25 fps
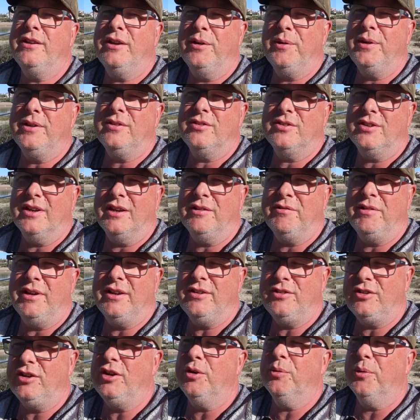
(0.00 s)
doing
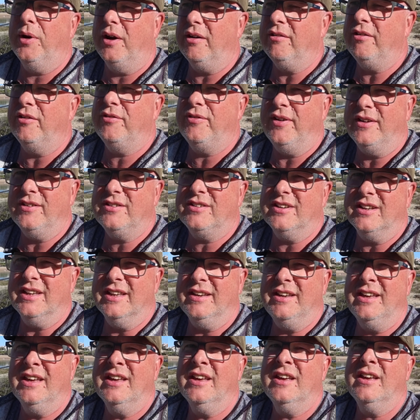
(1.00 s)
series, you are
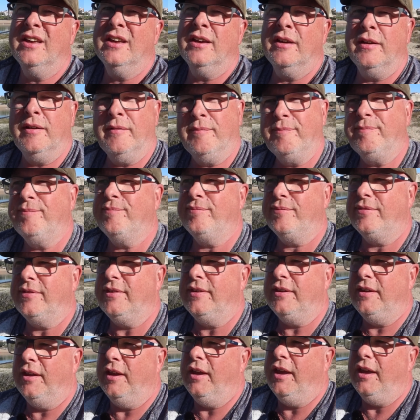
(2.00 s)
effectively
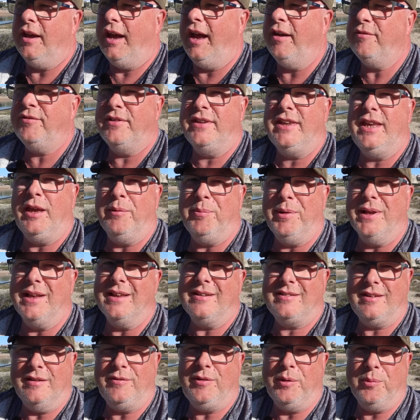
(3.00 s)
having the
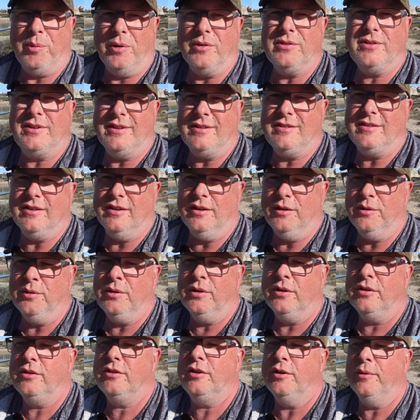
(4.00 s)
ability, if you wanted to
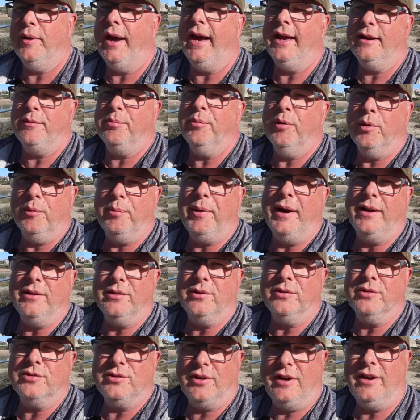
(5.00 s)
add more
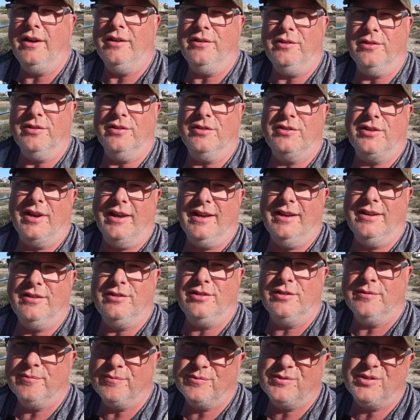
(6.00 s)
panels at another
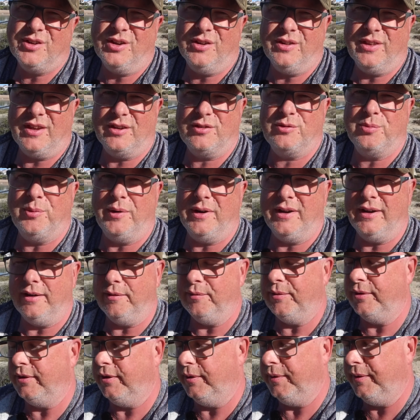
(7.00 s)
stage. So that's why I
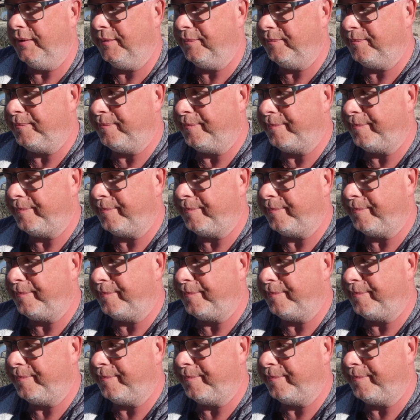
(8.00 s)
would do it.